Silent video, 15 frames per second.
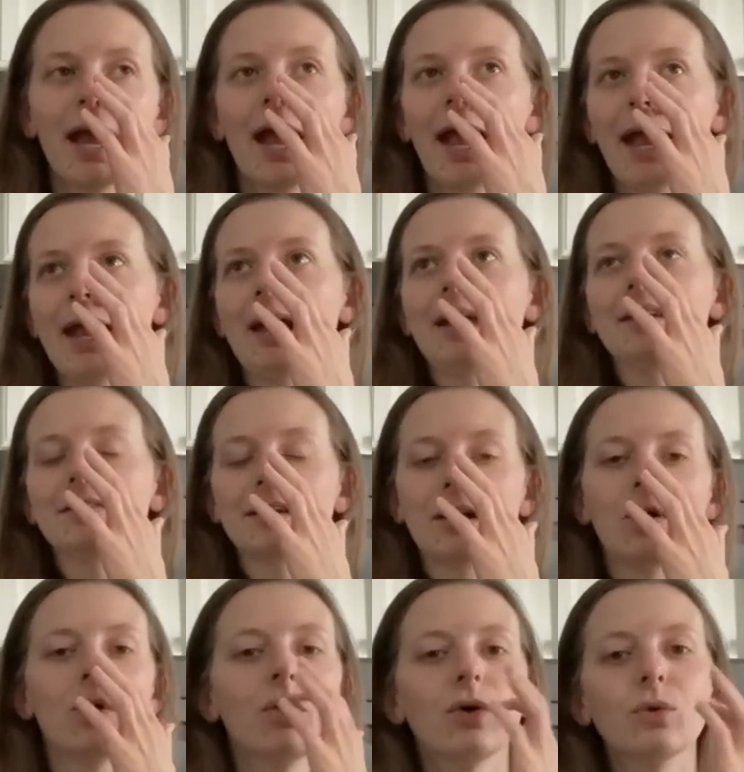And it's like a
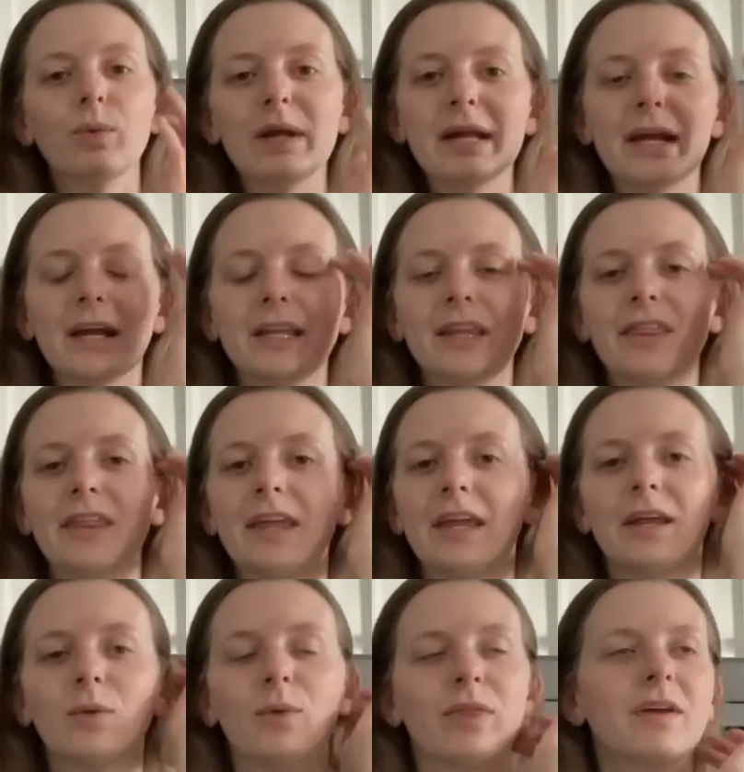whole weekend
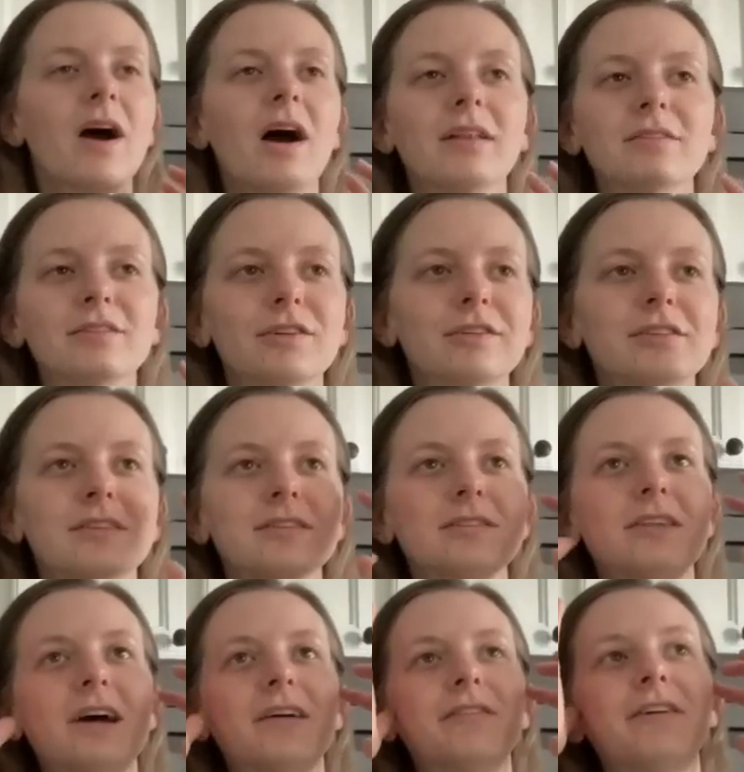thing with concerts and
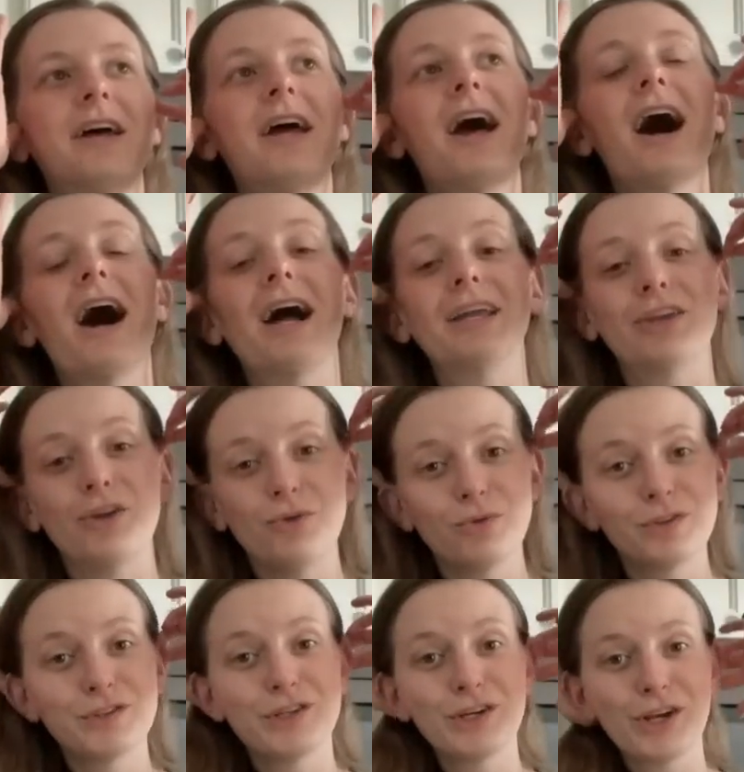stuff. I
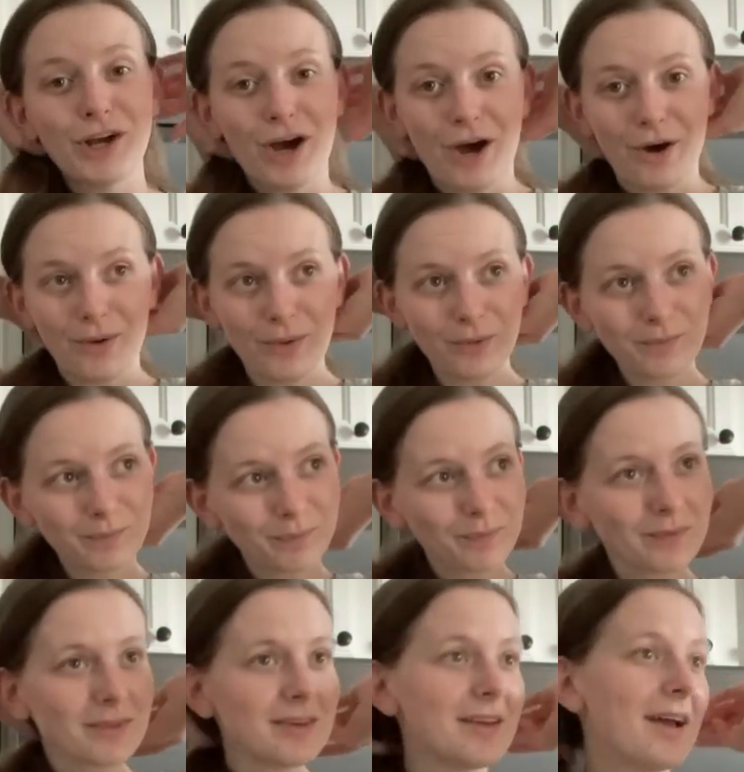used to go,
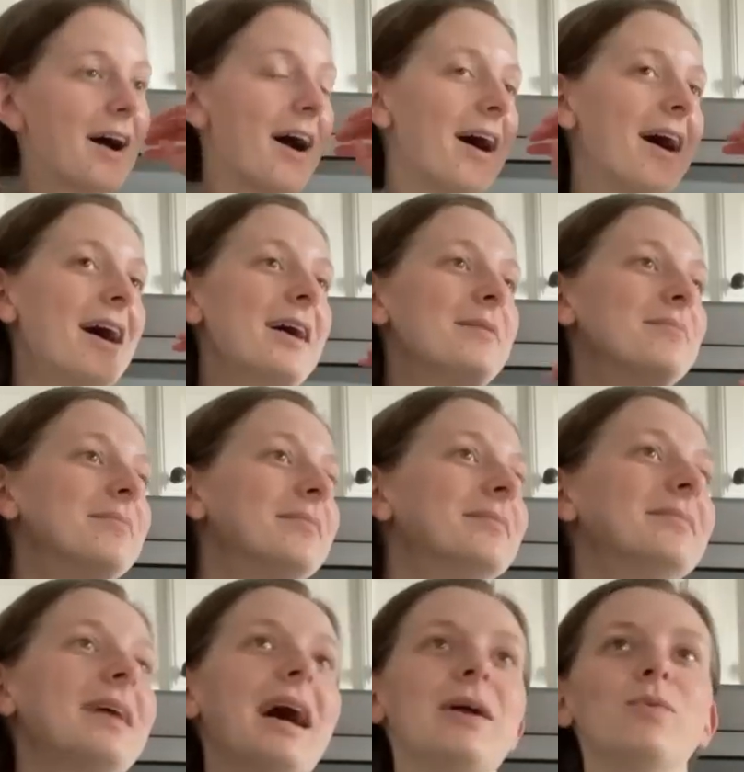
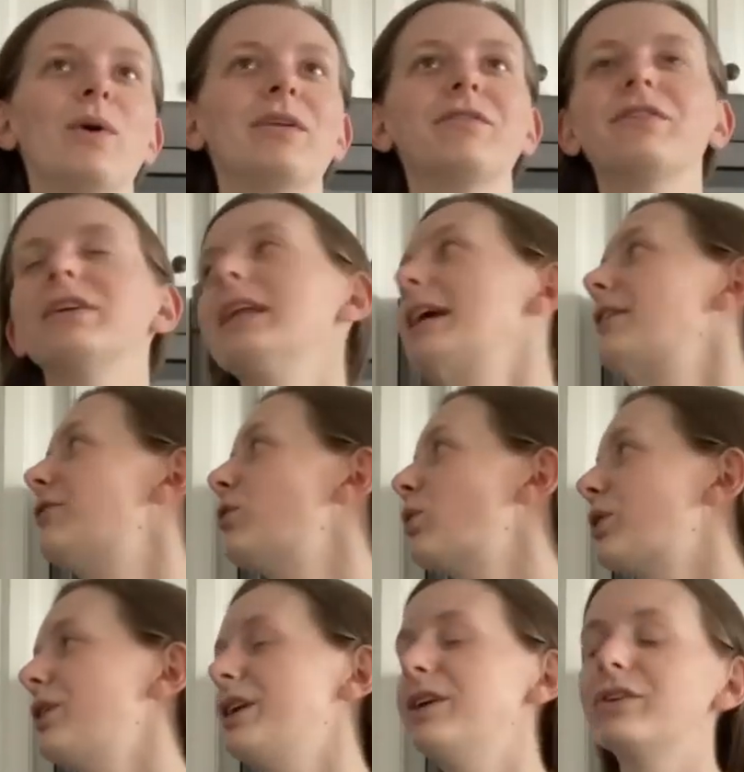I went for like
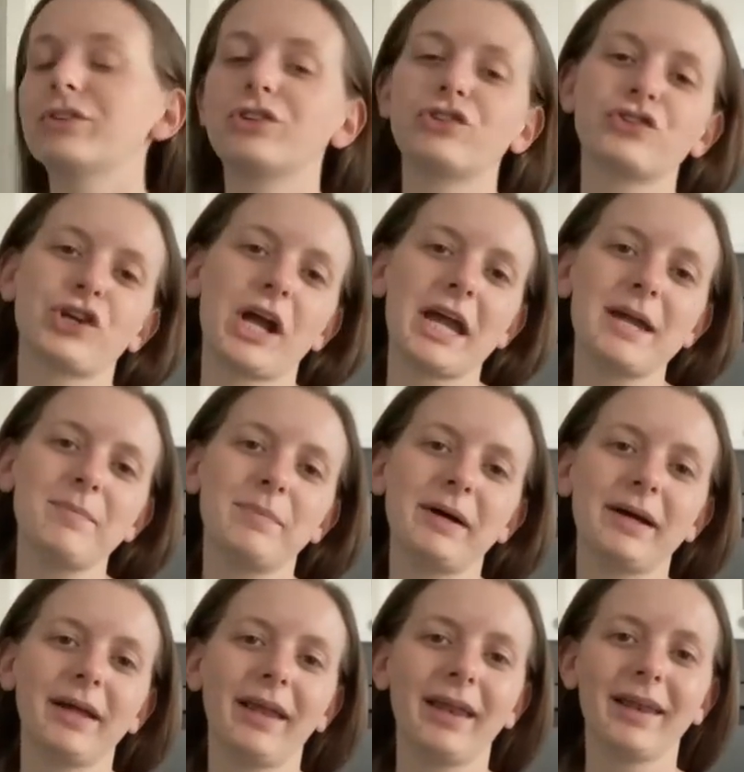4 years straight,
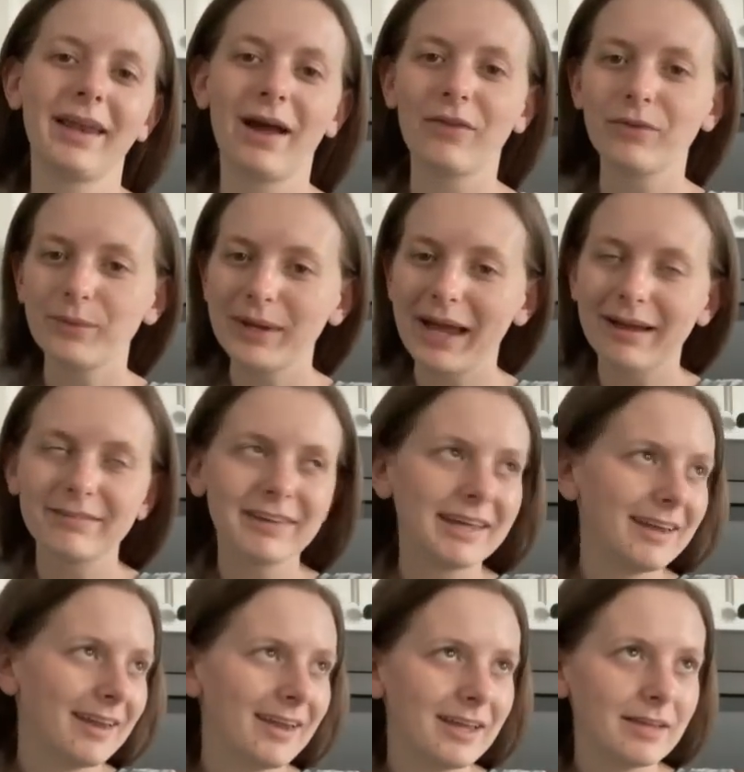but now that we have
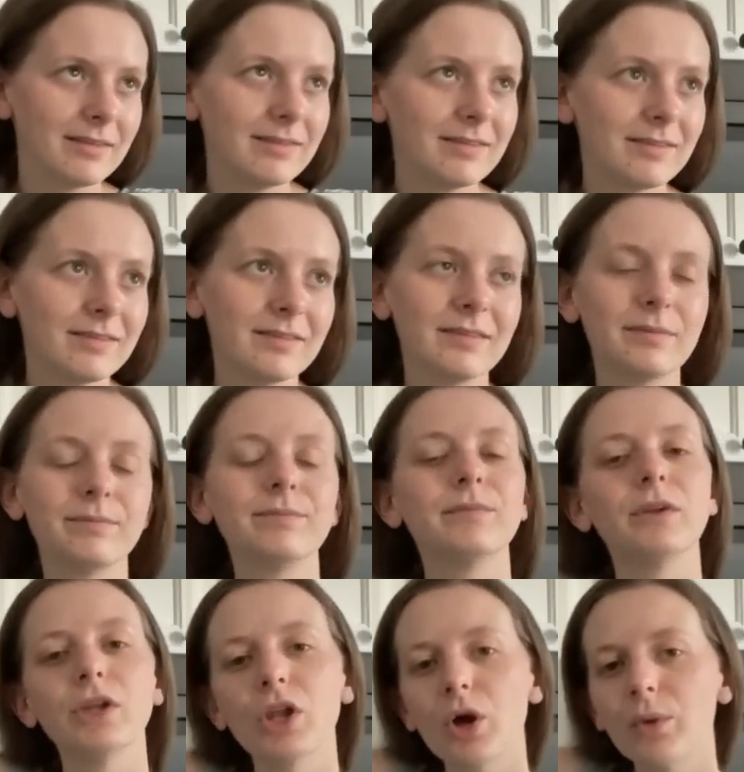kids,
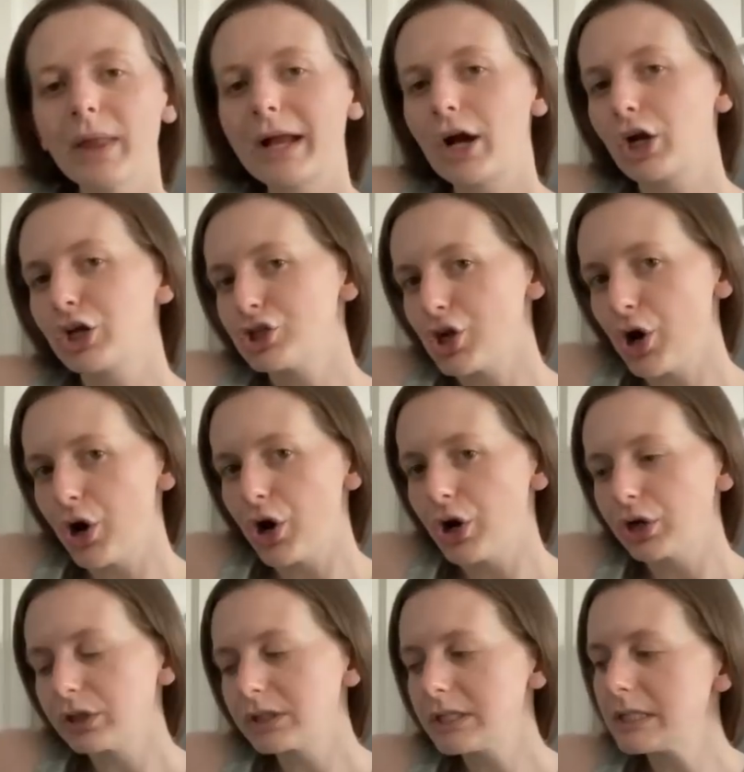like our
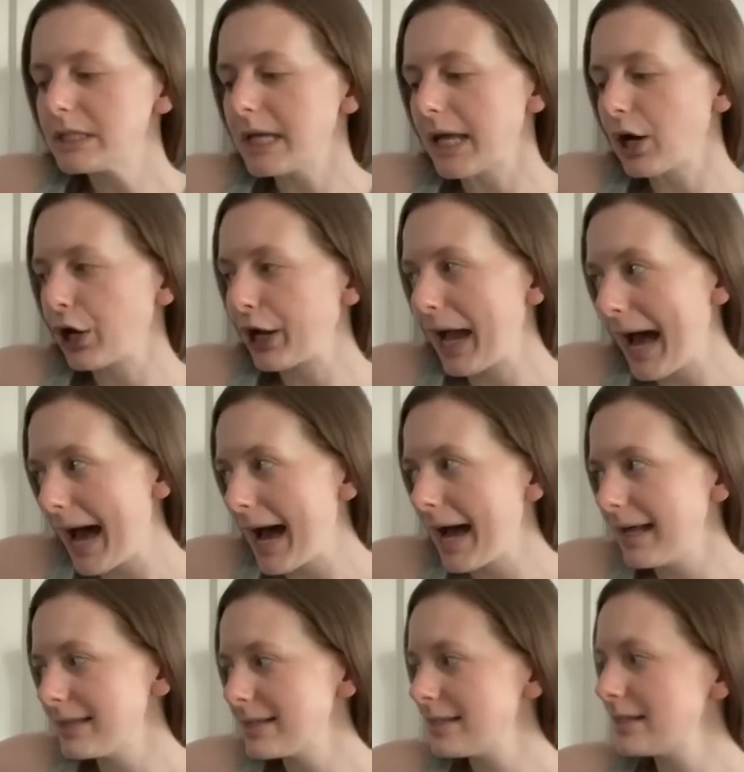dogs and our
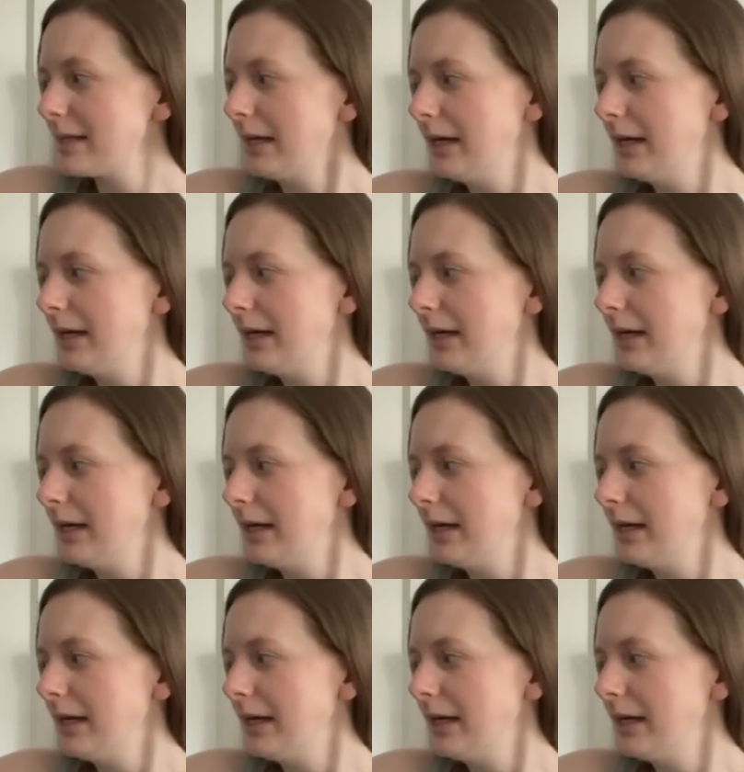cats,